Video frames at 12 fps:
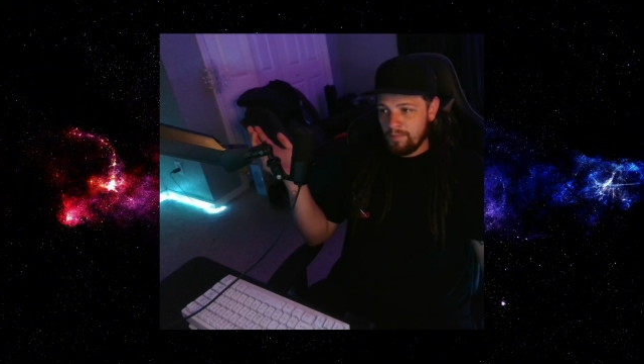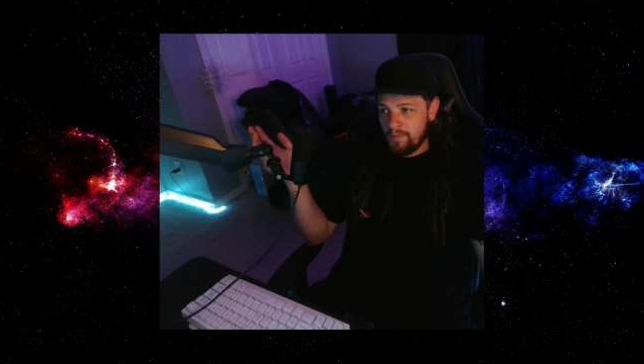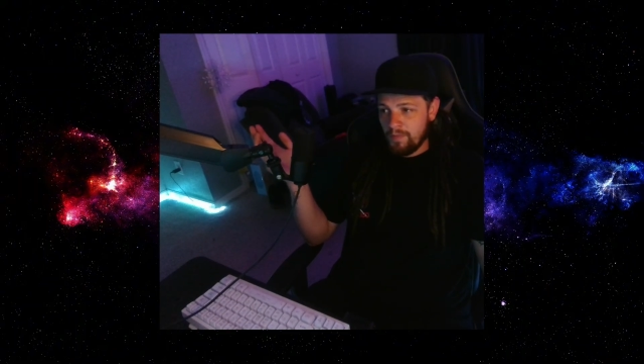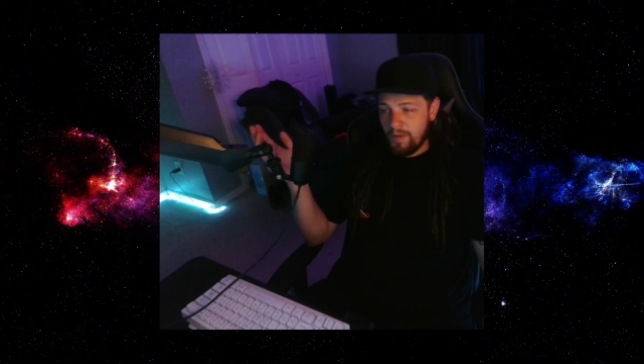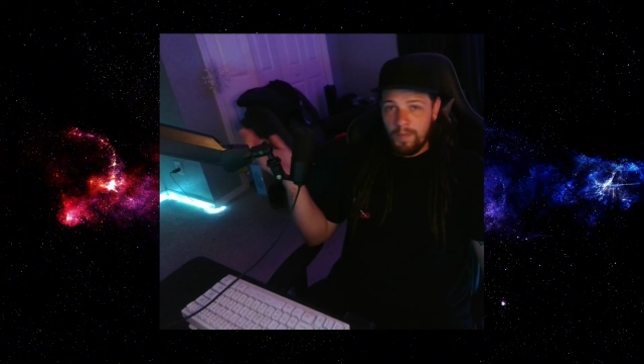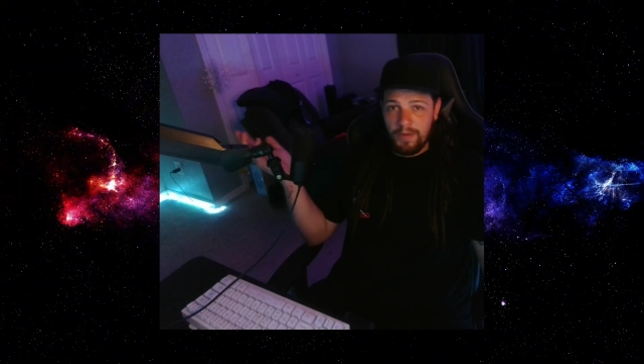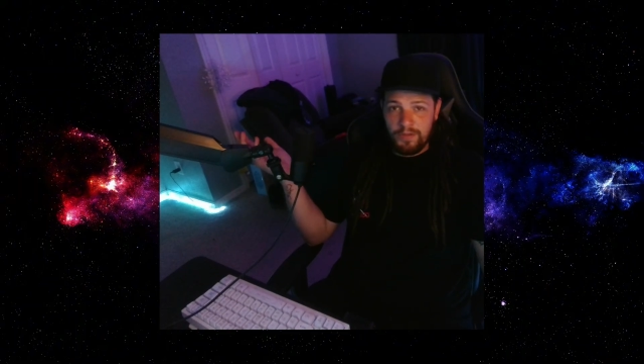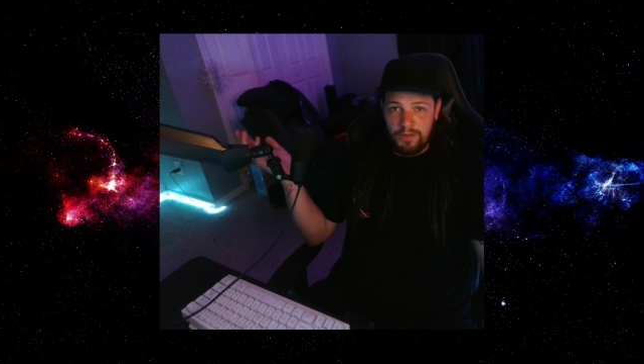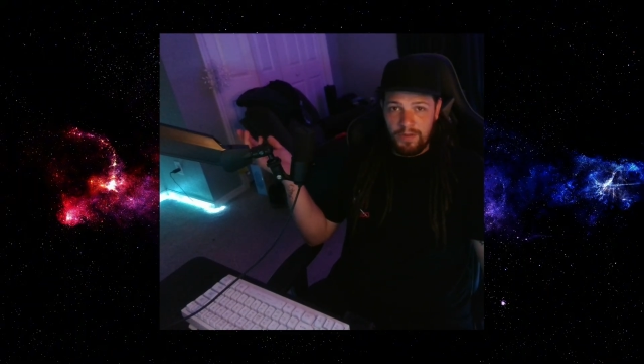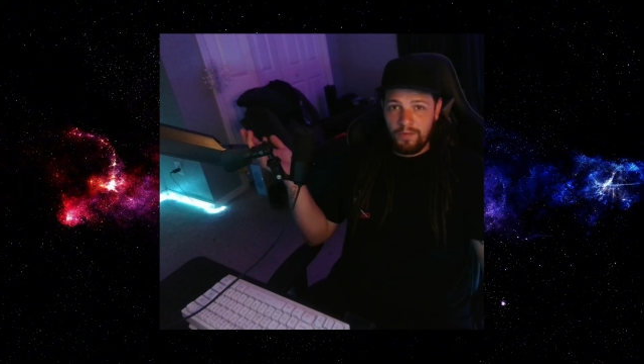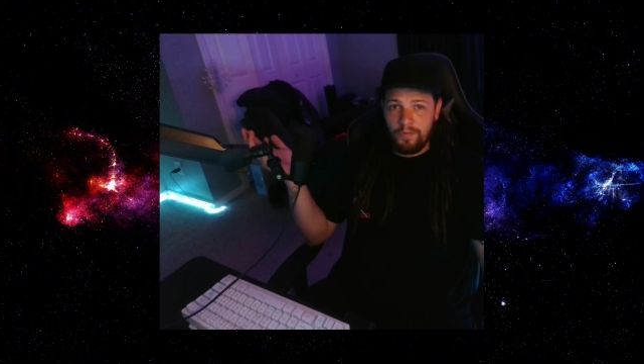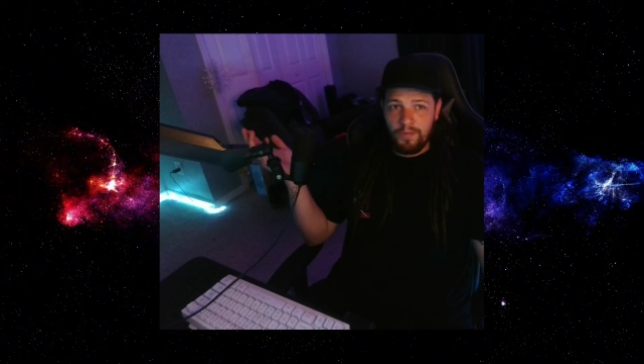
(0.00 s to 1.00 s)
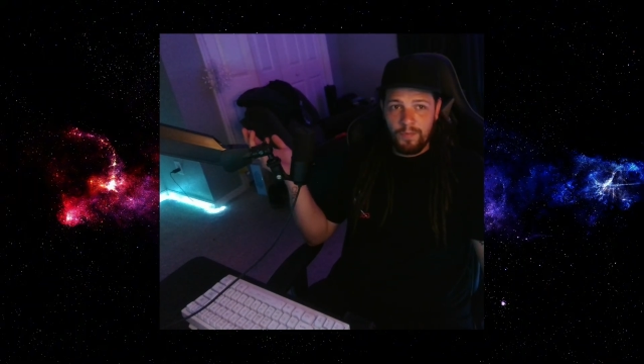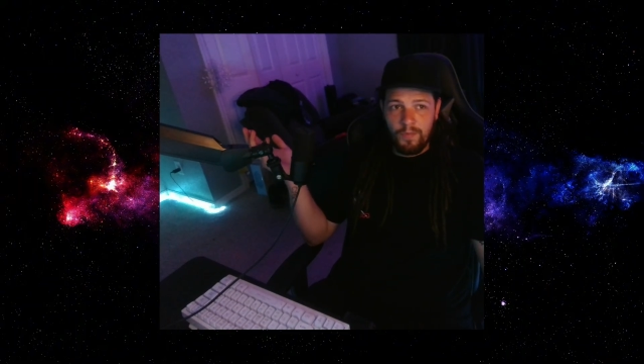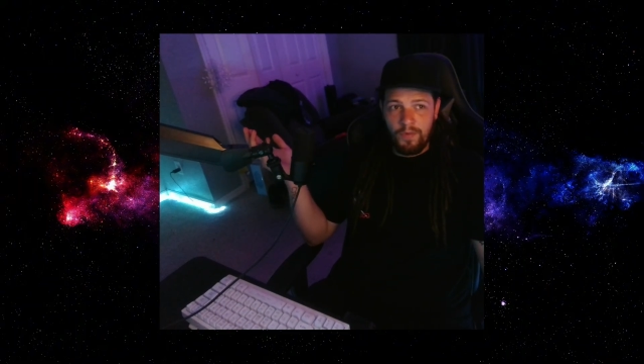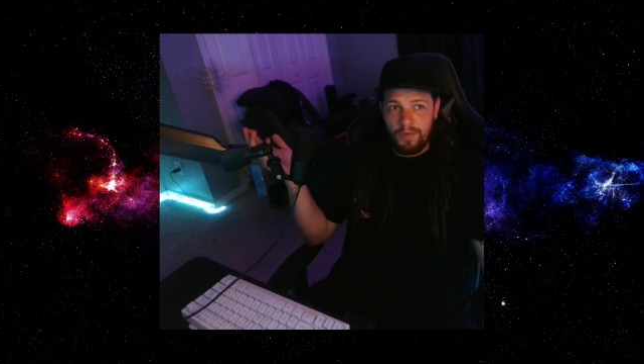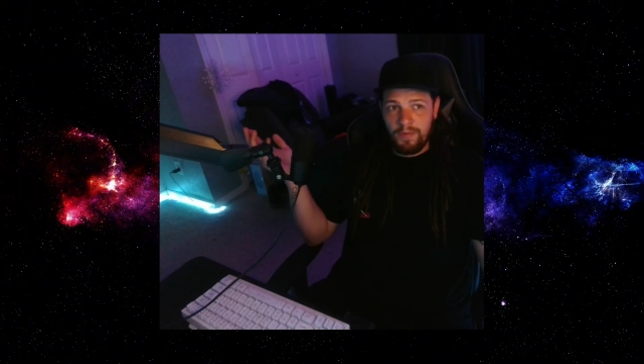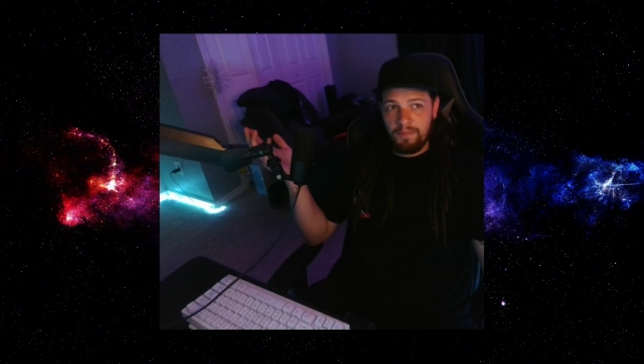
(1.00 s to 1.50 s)
around my channel for
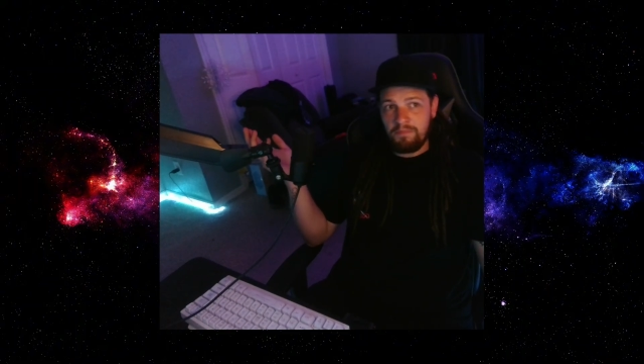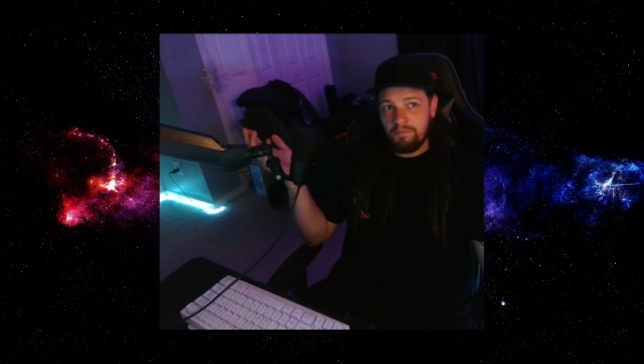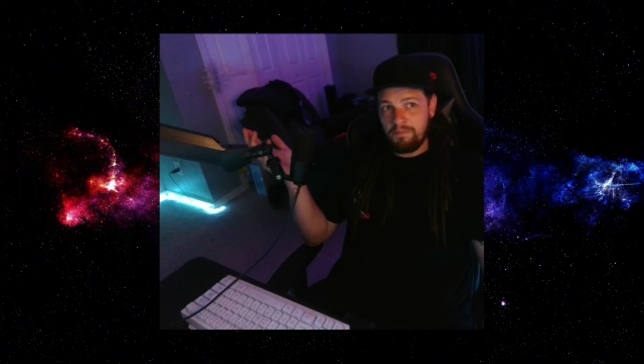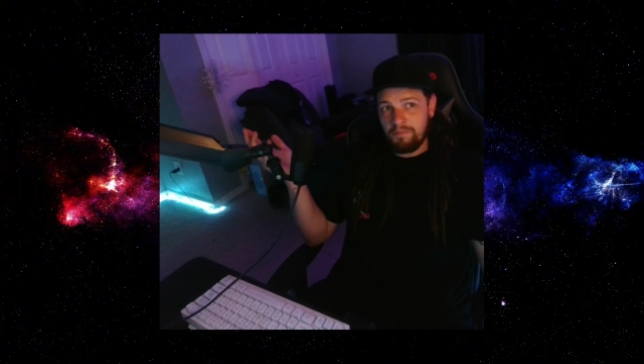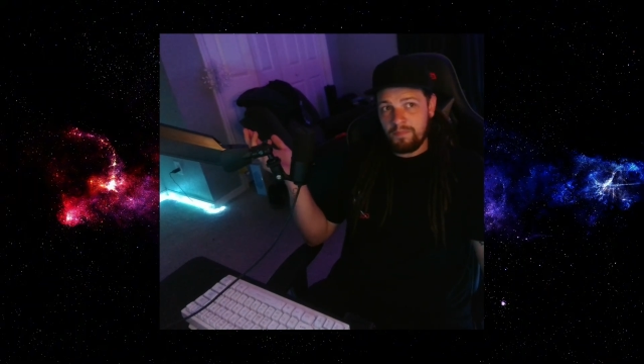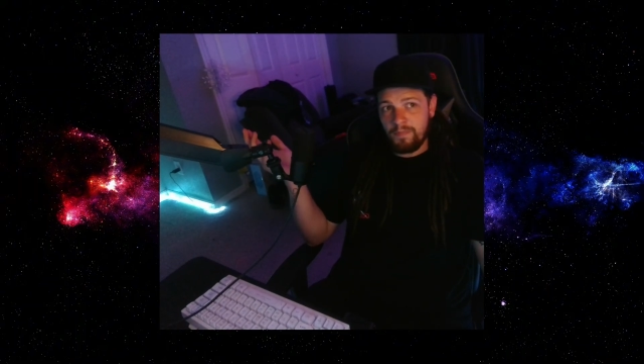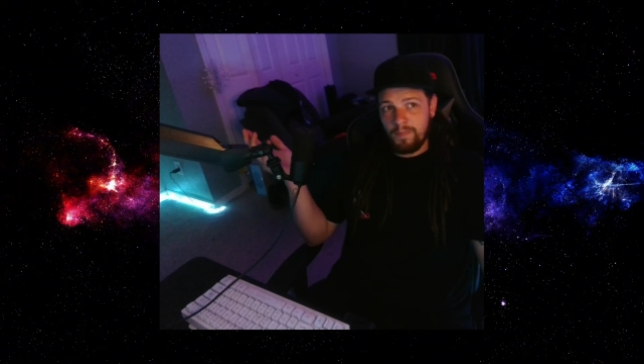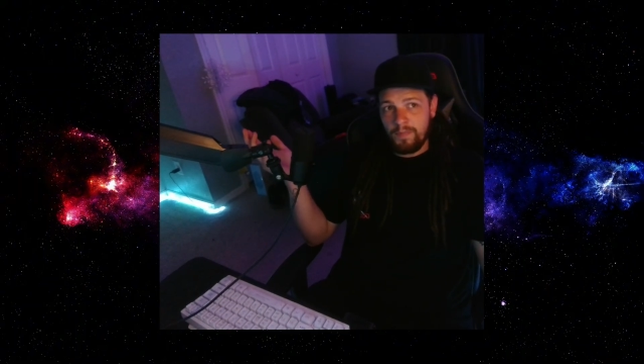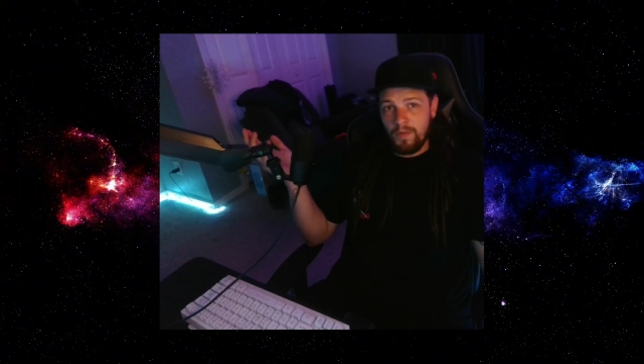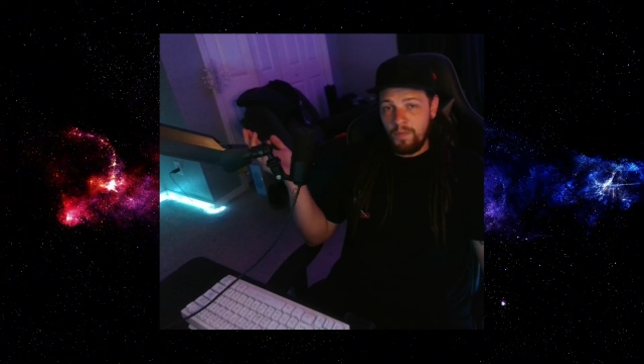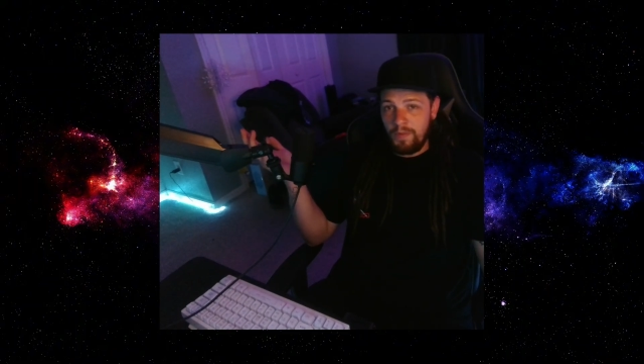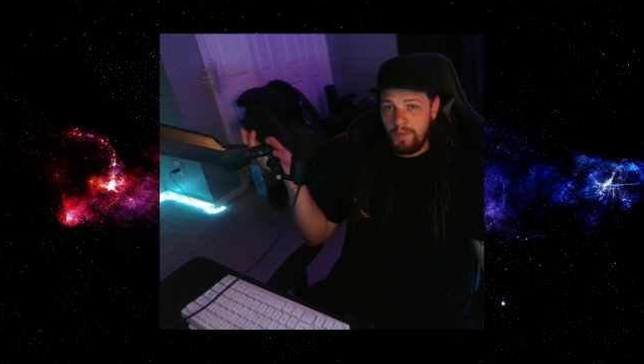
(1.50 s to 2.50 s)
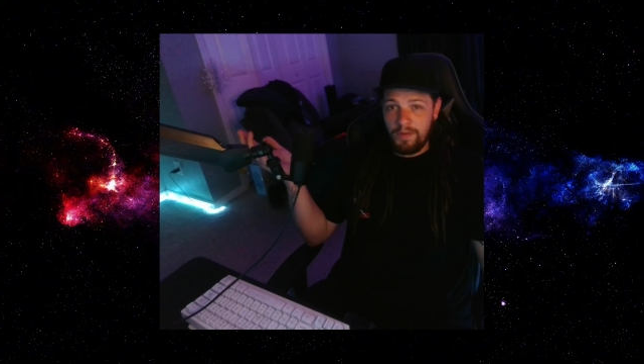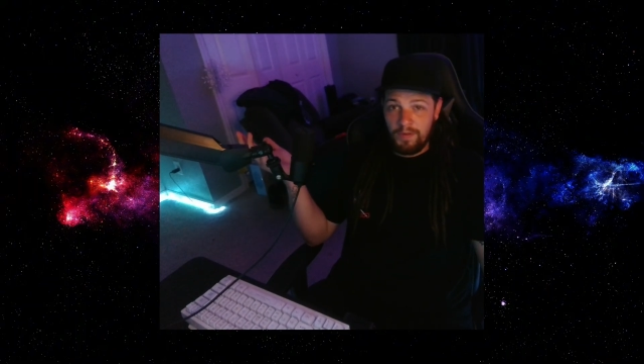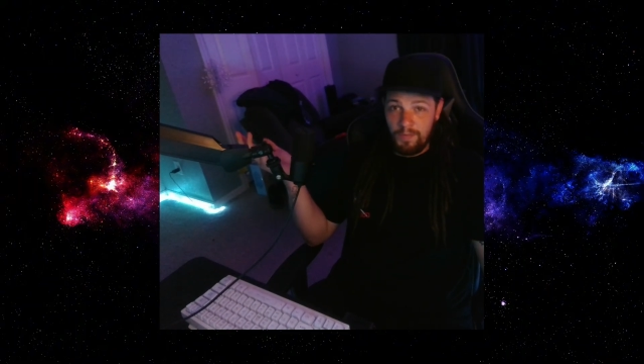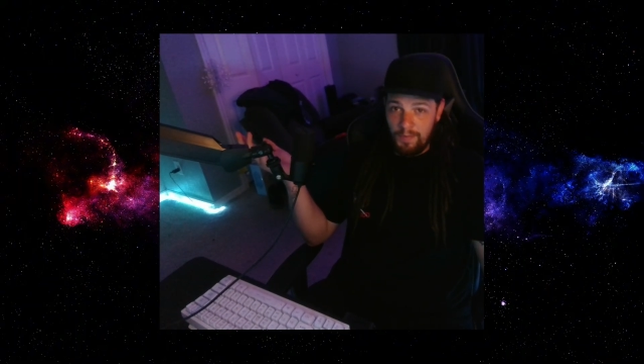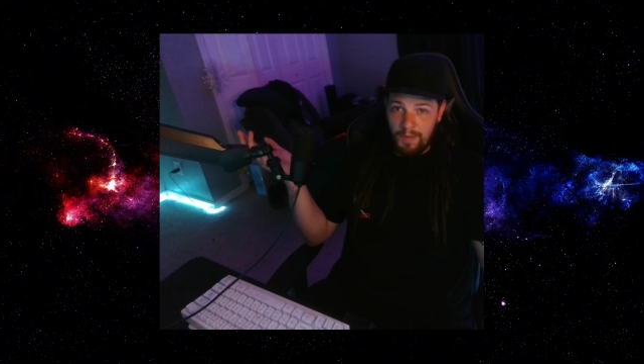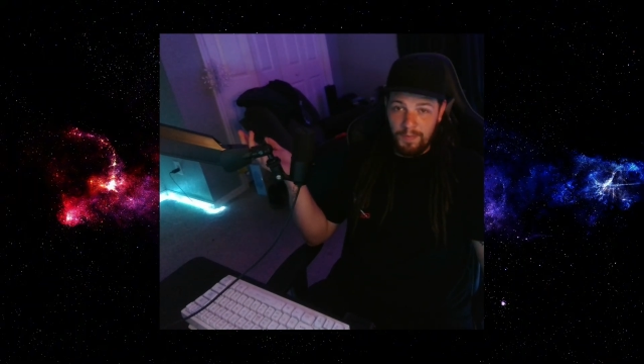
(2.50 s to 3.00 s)
more than a week, you
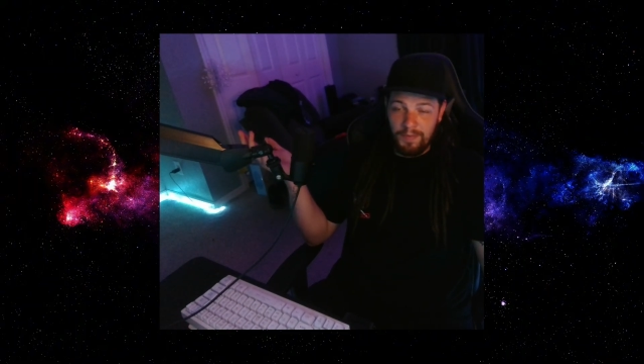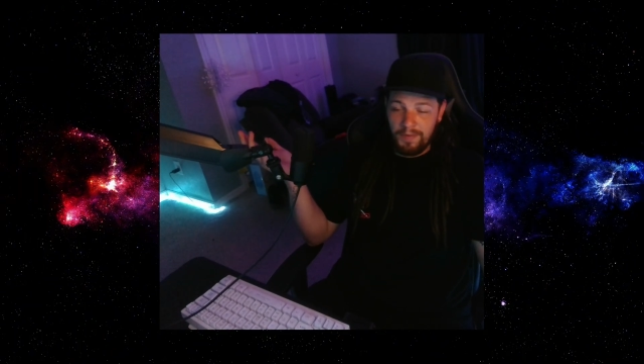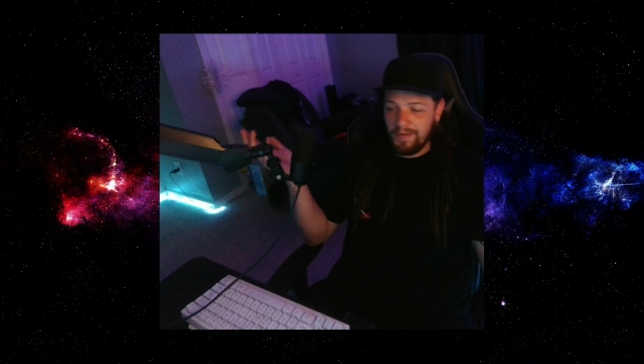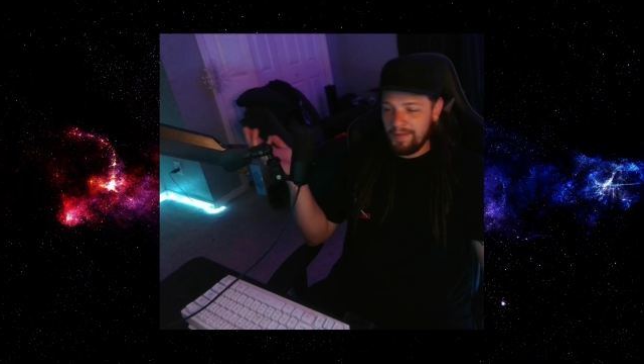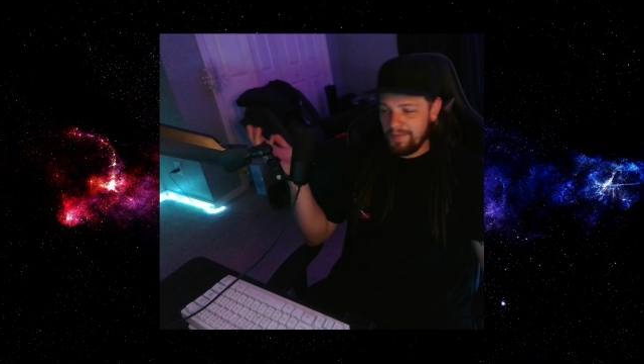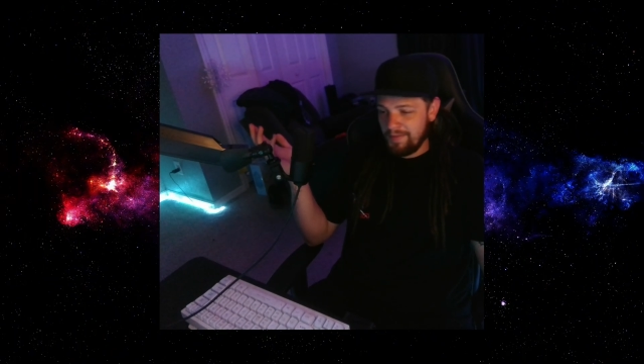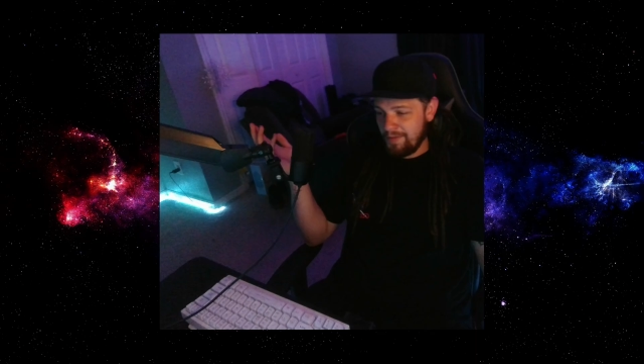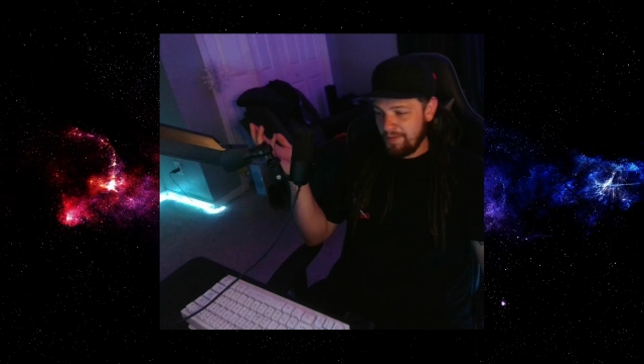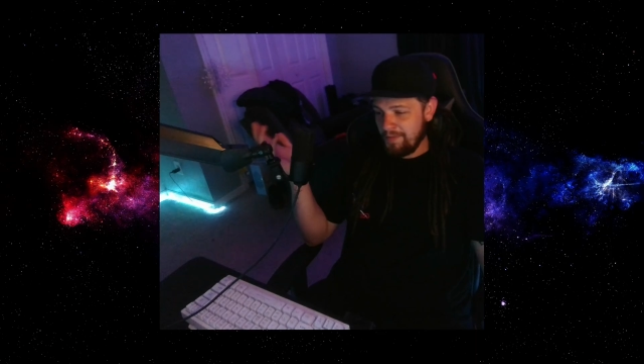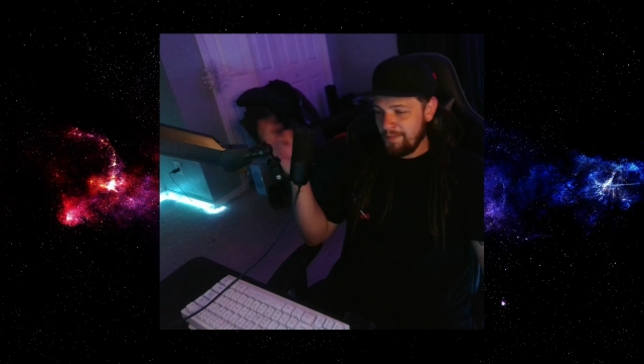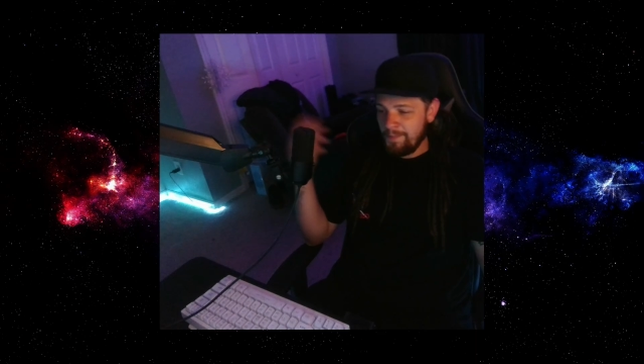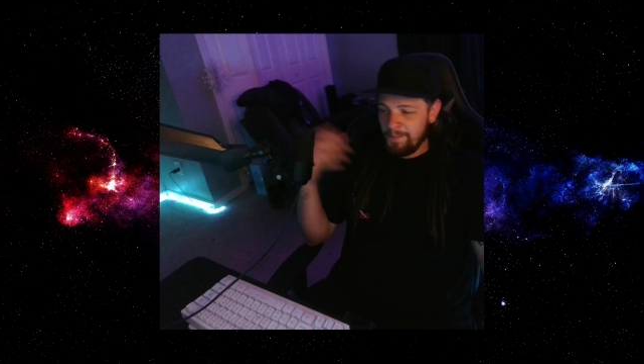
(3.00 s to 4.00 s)
probably can tell.